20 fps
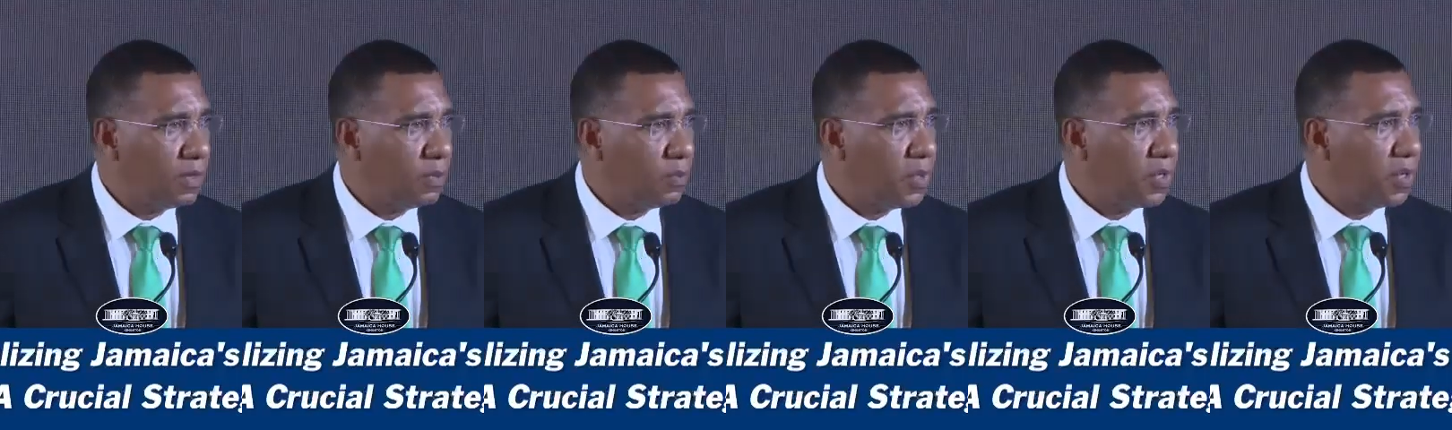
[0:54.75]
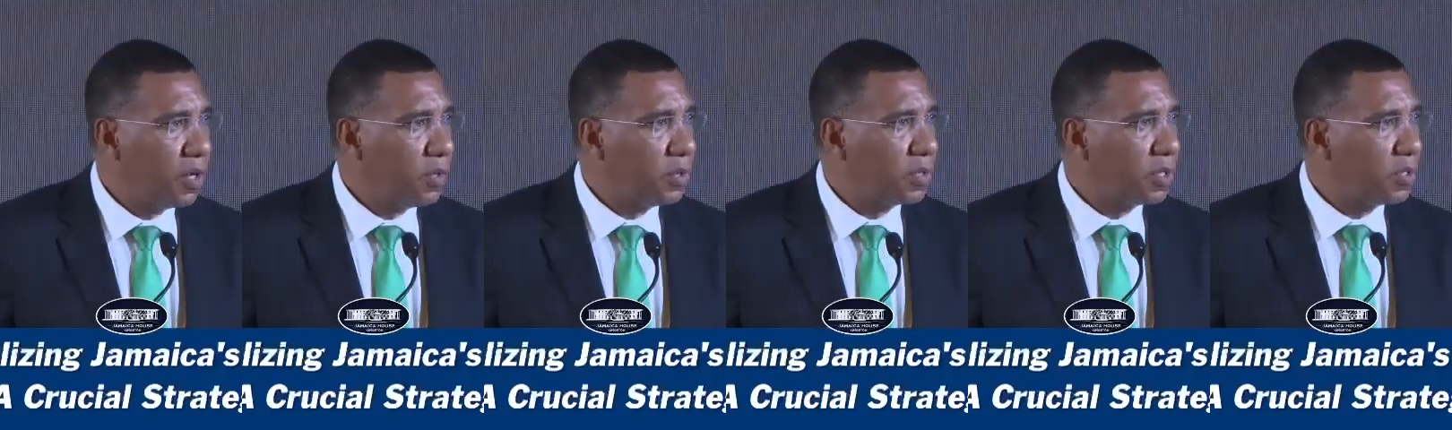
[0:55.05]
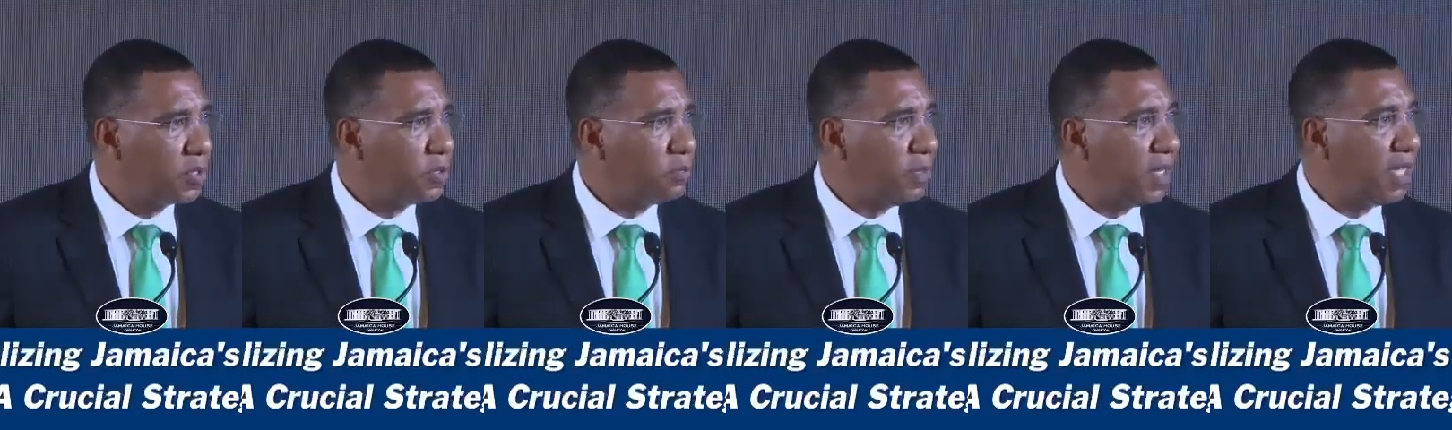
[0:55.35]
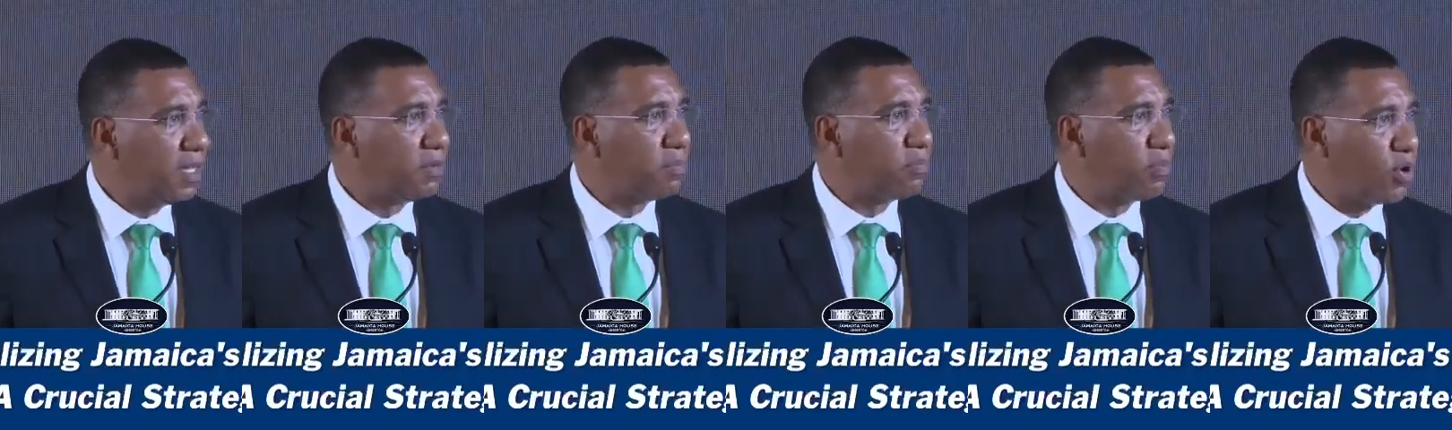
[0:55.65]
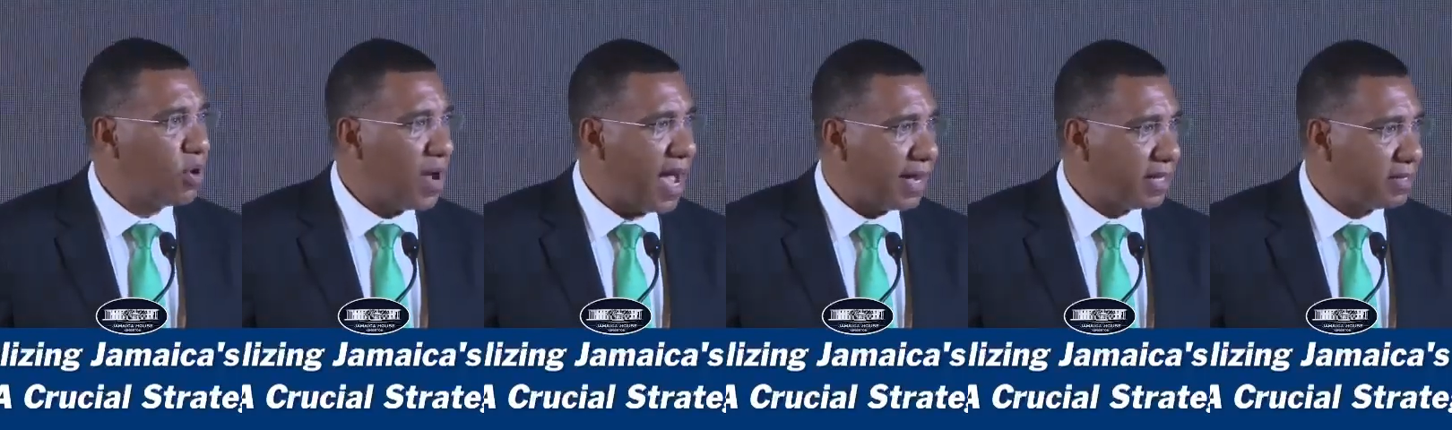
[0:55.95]
without us being
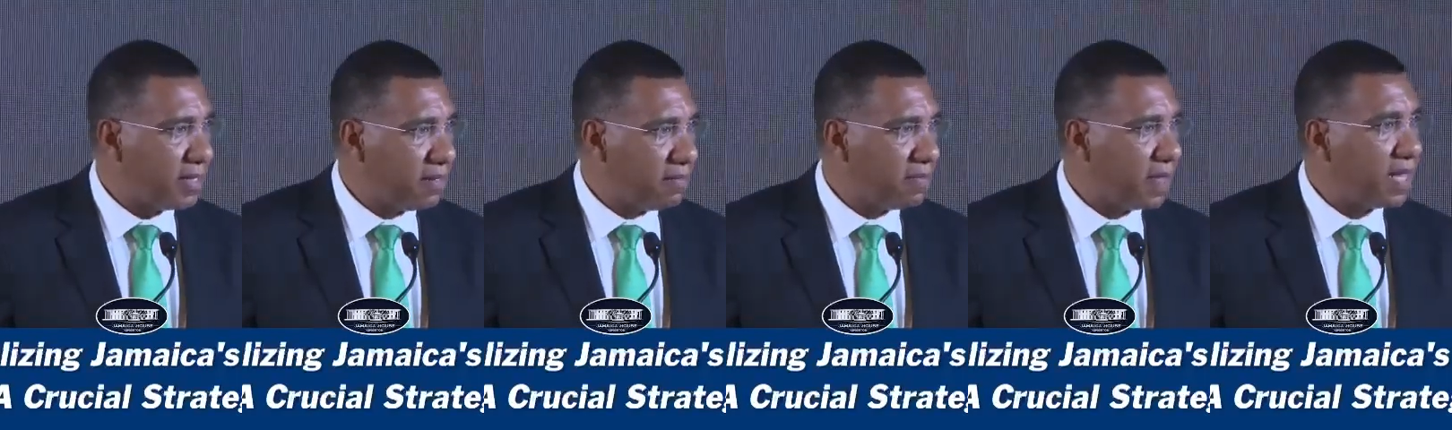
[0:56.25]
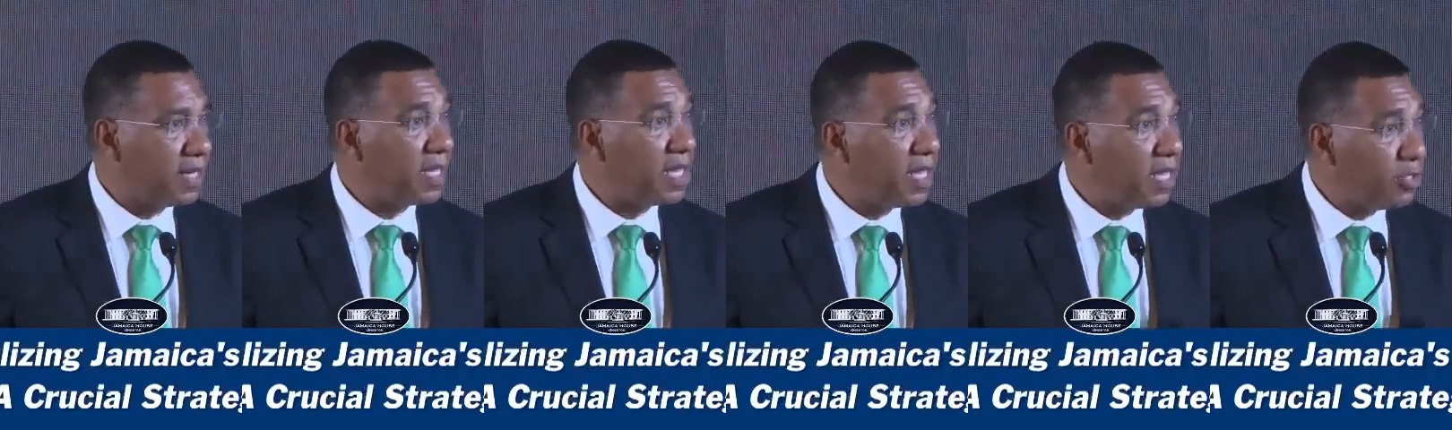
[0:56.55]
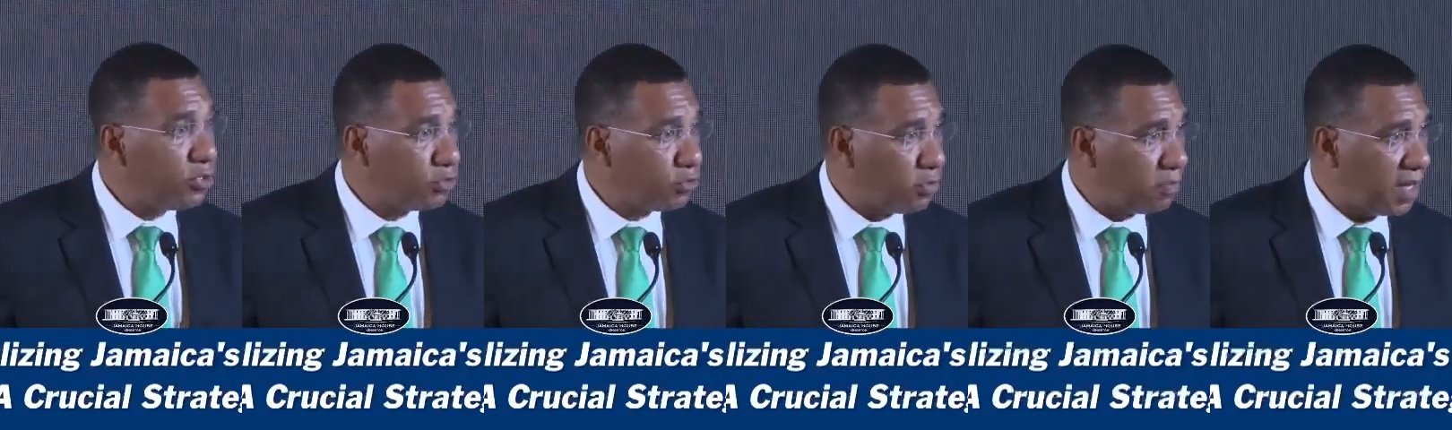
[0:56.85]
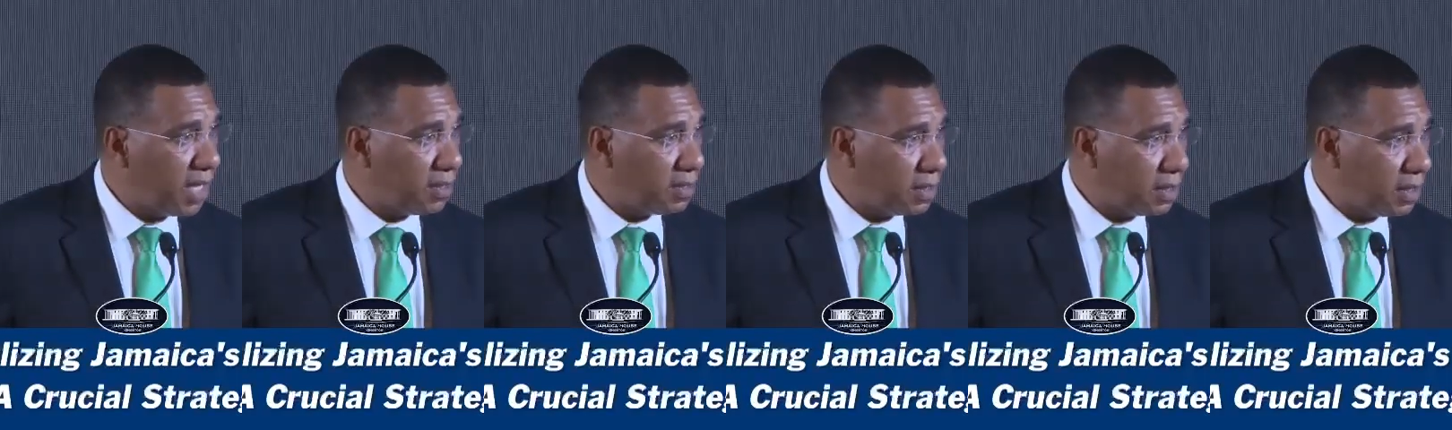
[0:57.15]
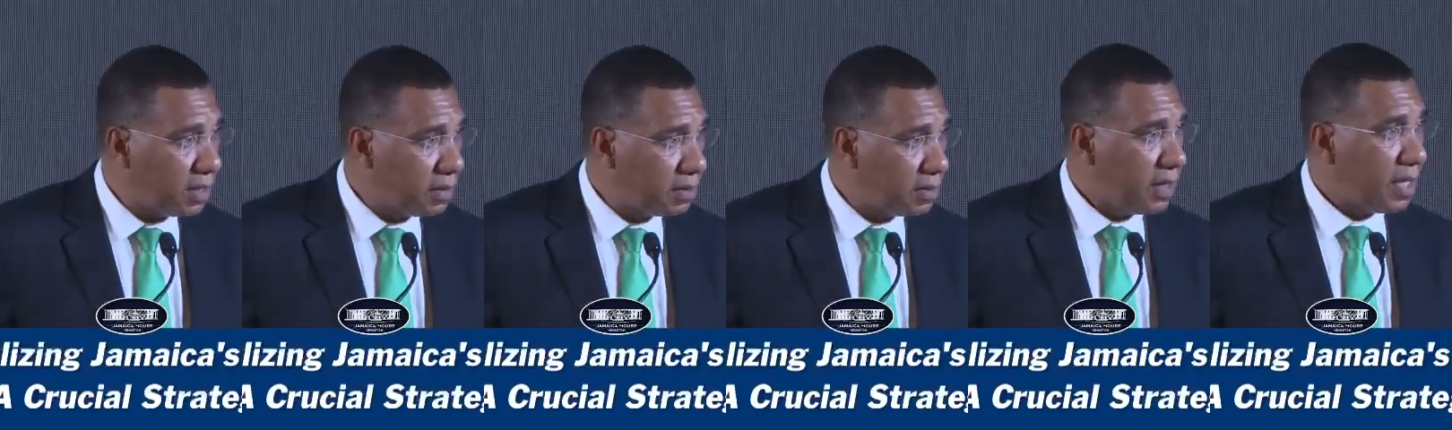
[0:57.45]
proactive and instrumental